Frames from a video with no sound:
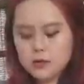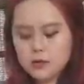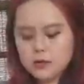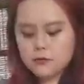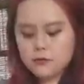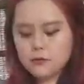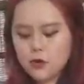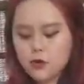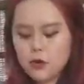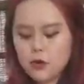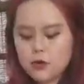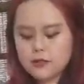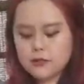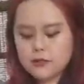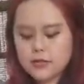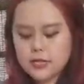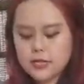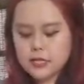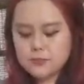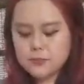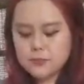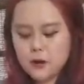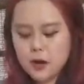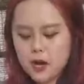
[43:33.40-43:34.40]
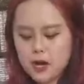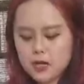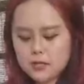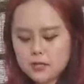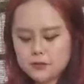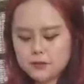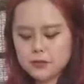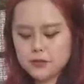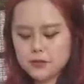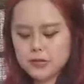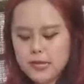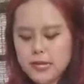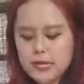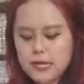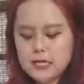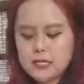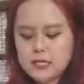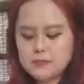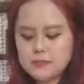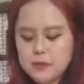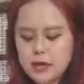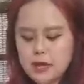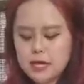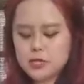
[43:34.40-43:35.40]
For this part, please
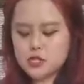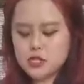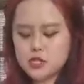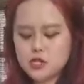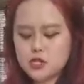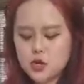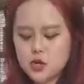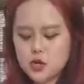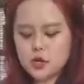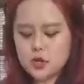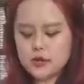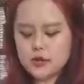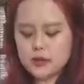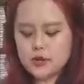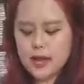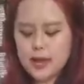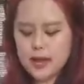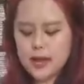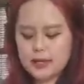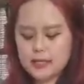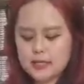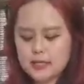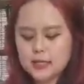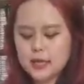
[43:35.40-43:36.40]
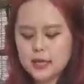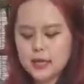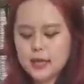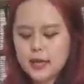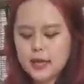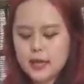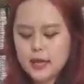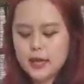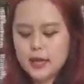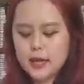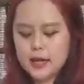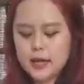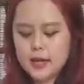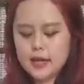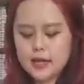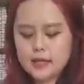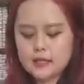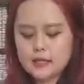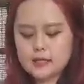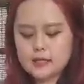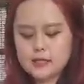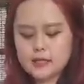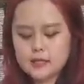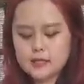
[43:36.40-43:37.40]
make sure that it
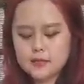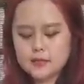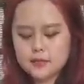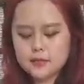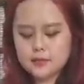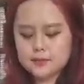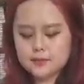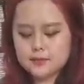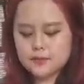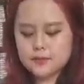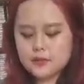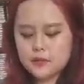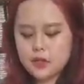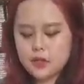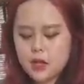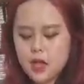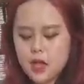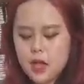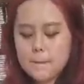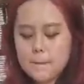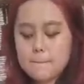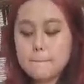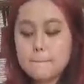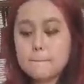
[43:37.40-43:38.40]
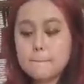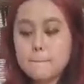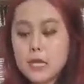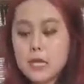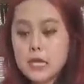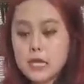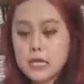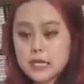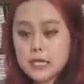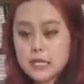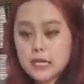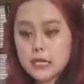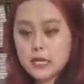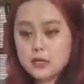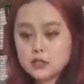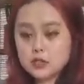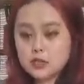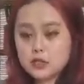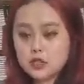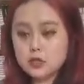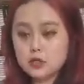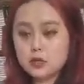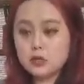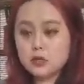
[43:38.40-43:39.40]
is medium
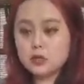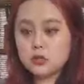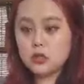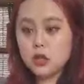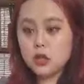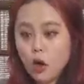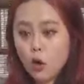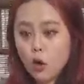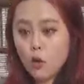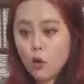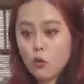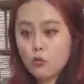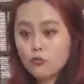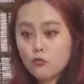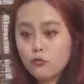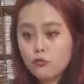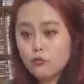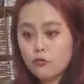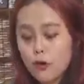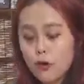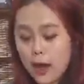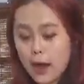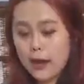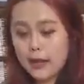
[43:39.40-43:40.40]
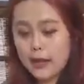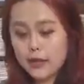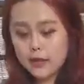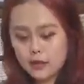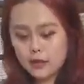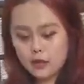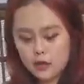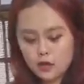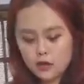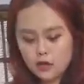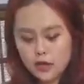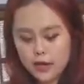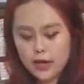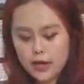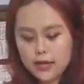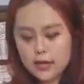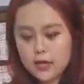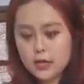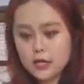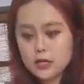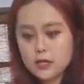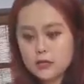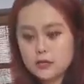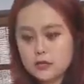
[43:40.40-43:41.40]
to low fire, okay?
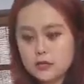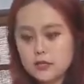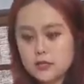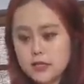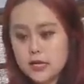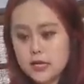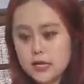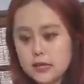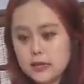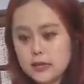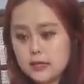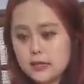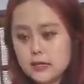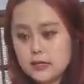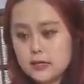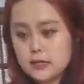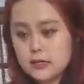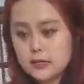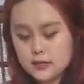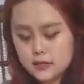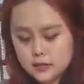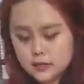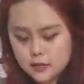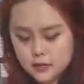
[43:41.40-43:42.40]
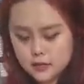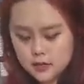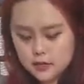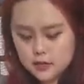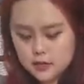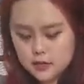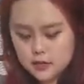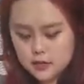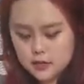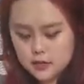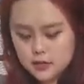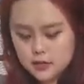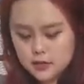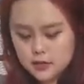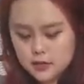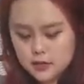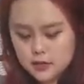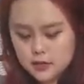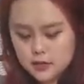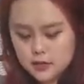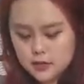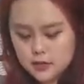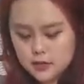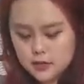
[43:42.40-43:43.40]
You see this
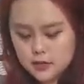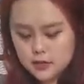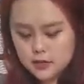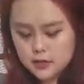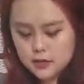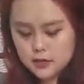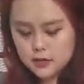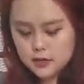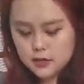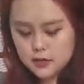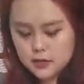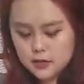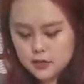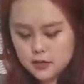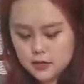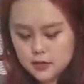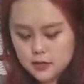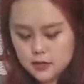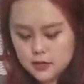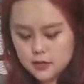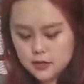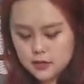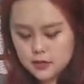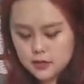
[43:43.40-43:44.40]
beautiful golden